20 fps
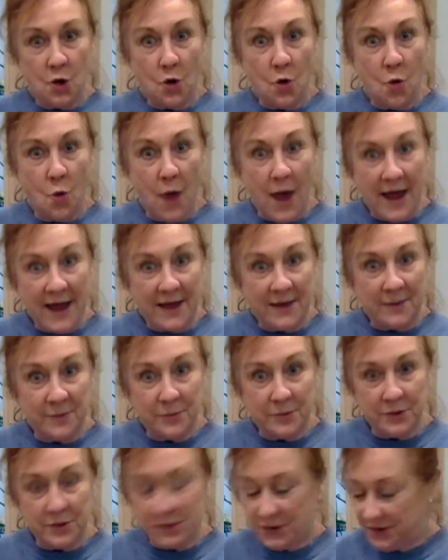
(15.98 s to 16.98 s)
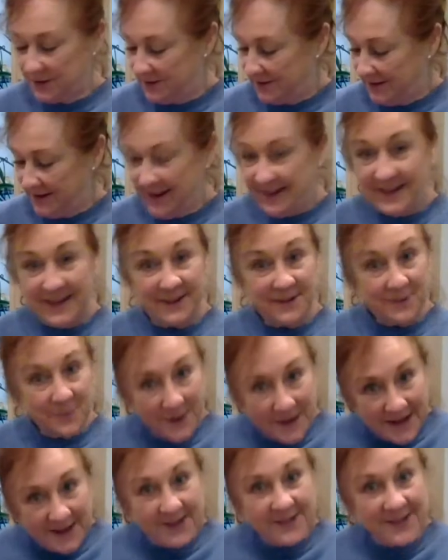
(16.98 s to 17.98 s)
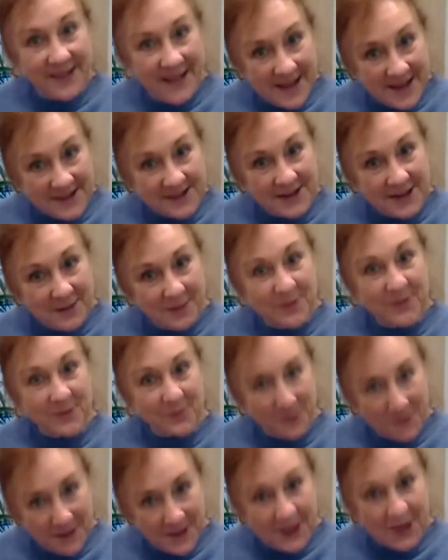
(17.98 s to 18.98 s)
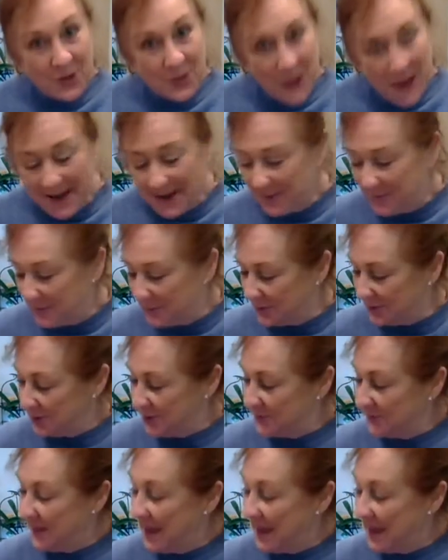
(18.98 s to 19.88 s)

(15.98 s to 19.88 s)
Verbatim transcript: Quackenbush. That's right, his last name is really Quackenbush.